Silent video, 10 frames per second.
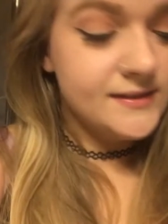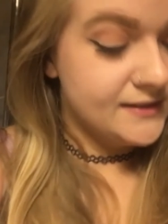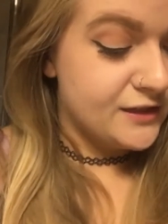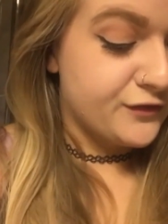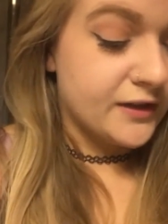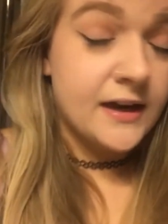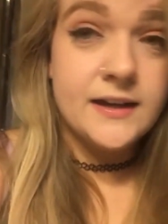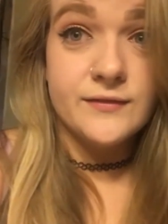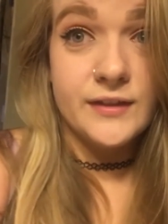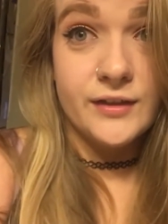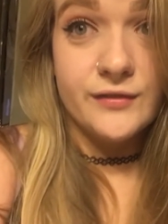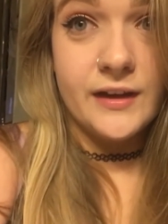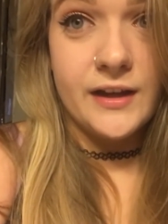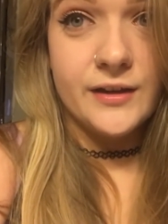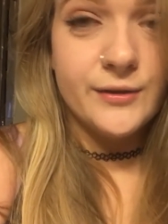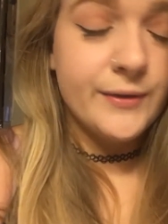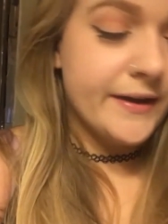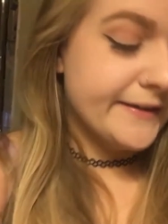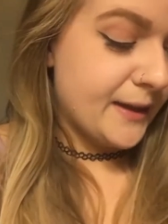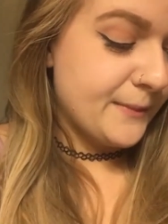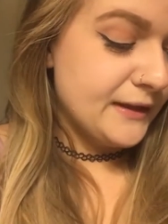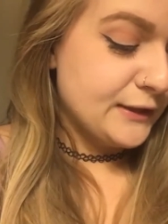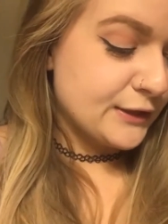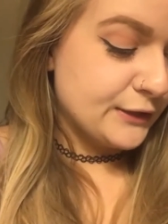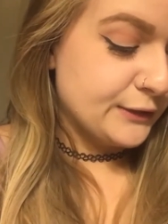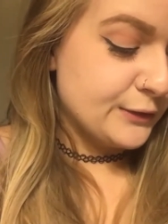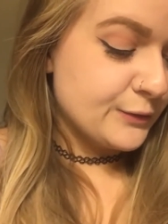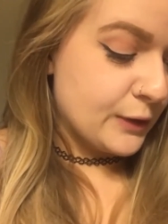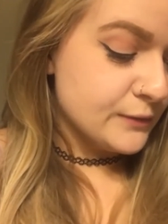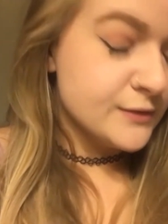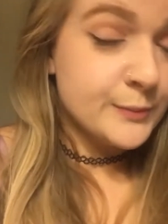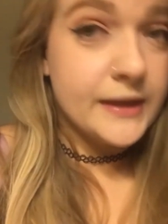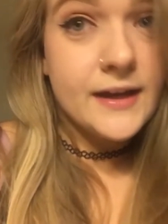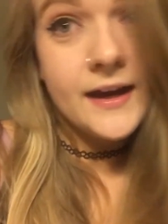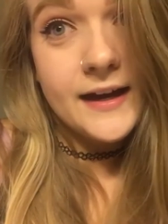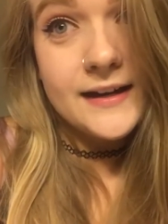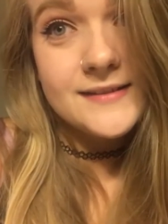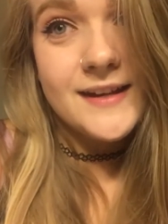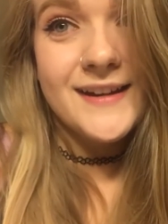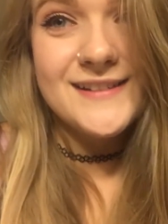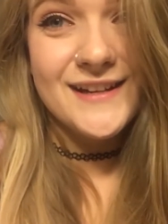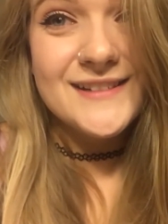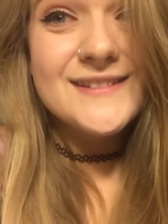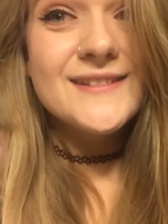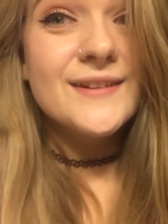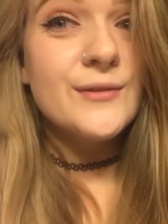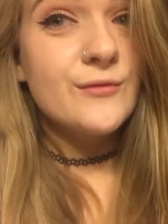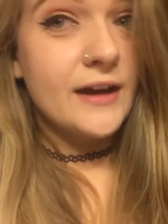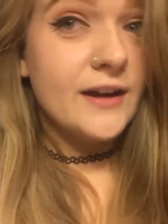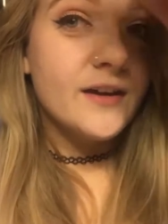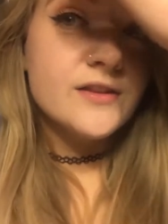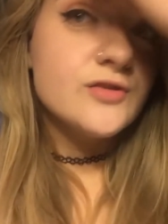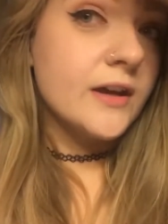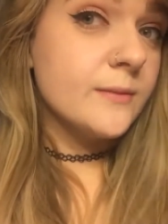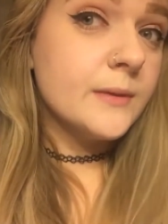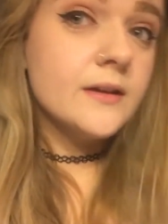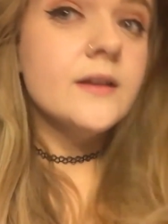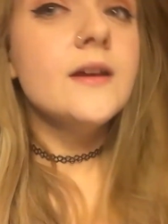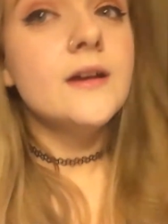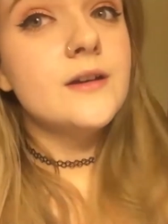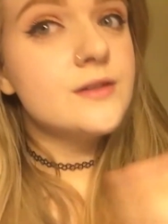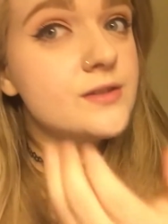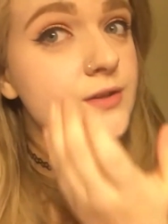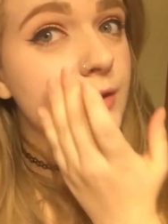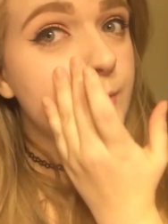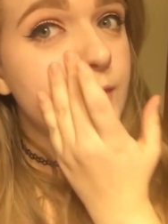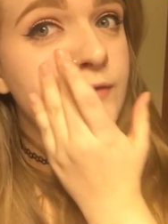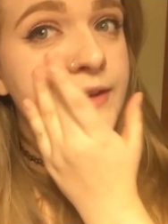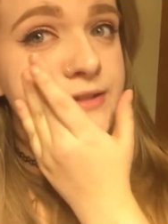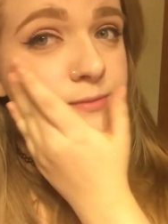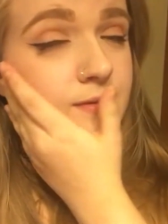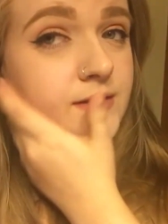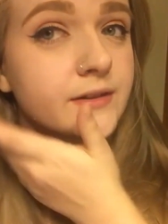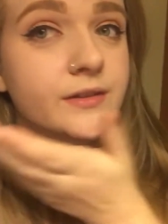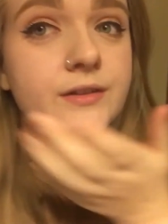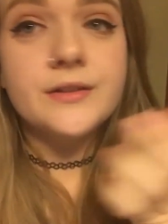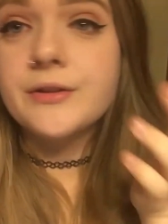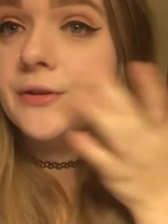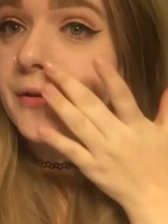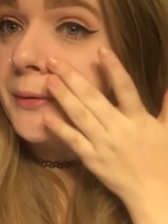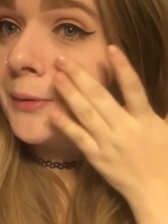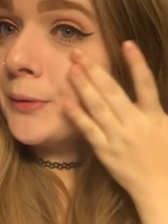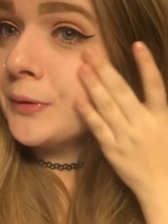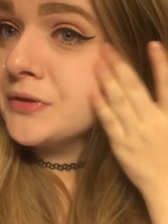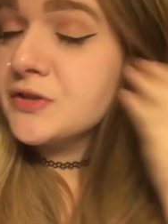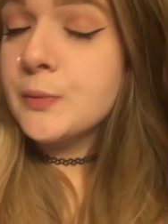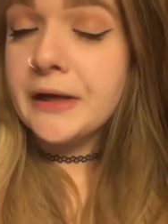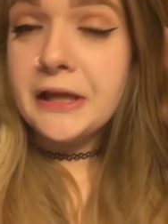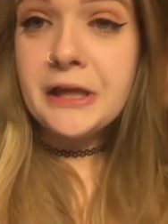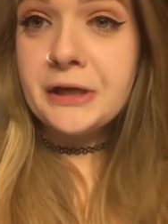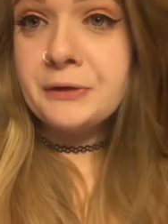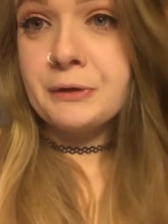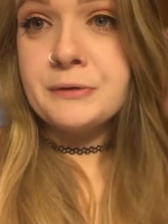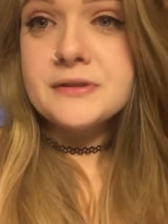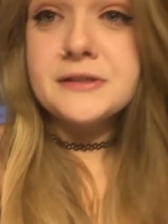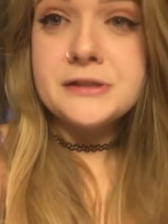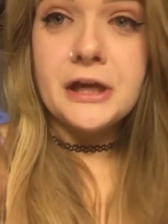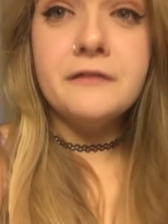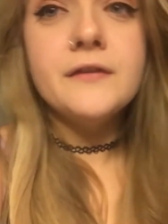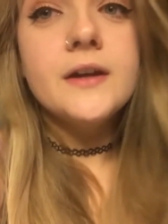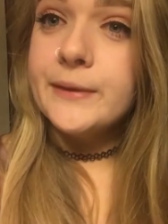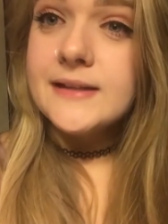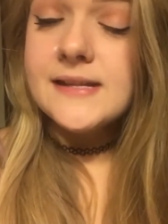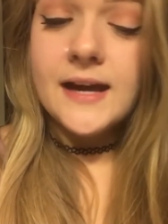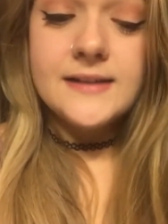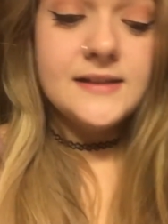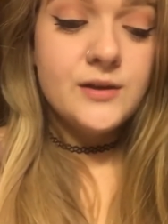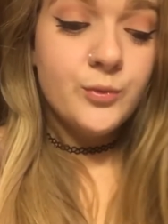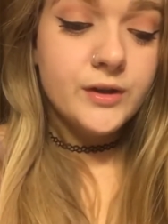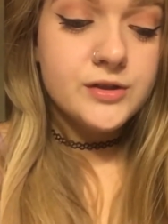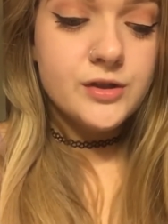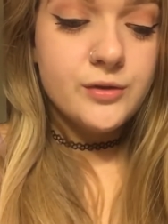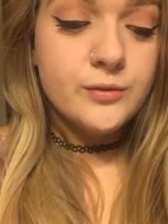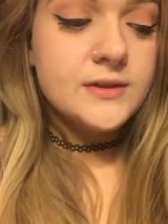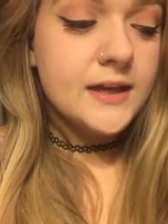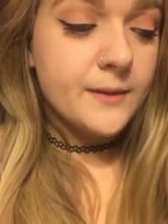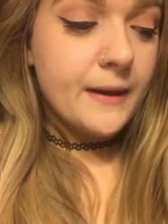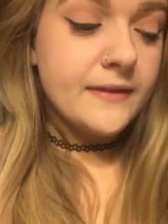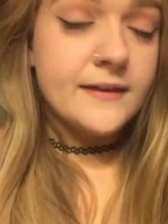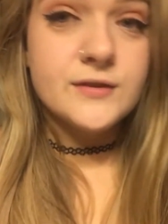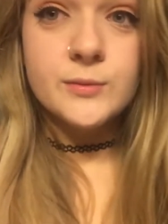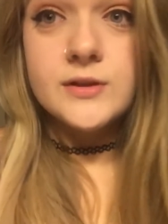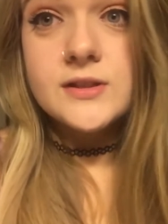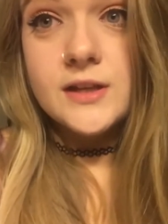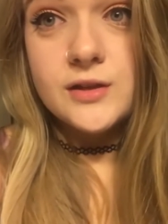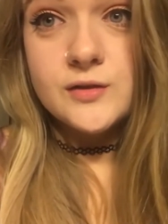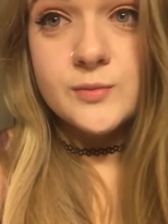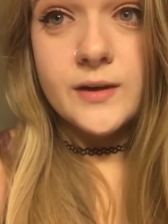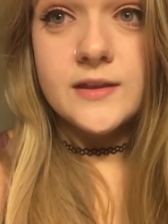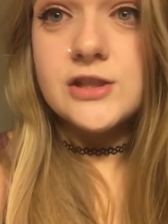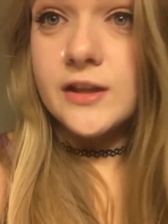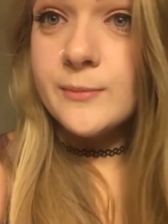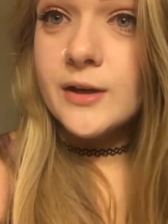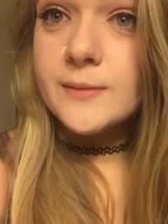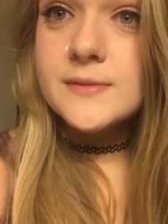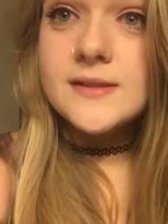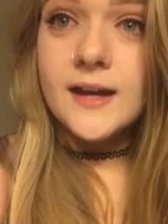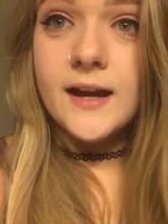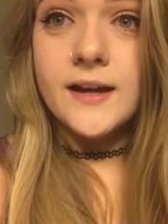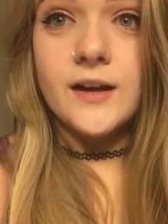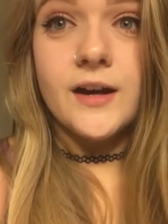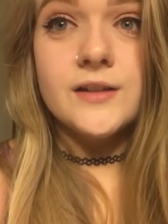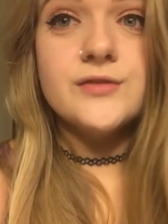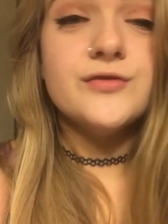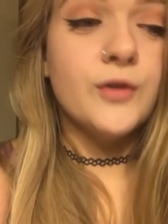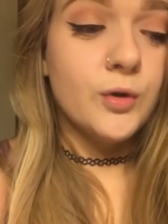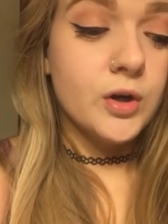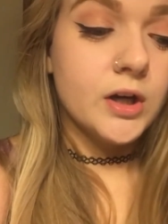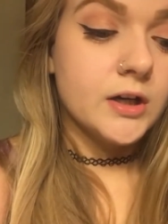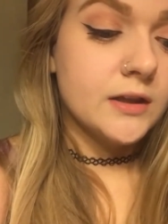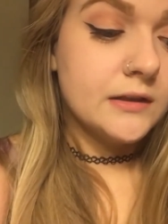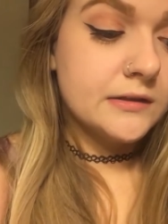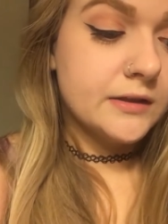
This is a different kind of little video. I might look a little gross because I just ran on the treadmill, so my face was a little sweaty and gross and stuff. But I did want to take a bath afterwards and use one of the jelly bombs that I got for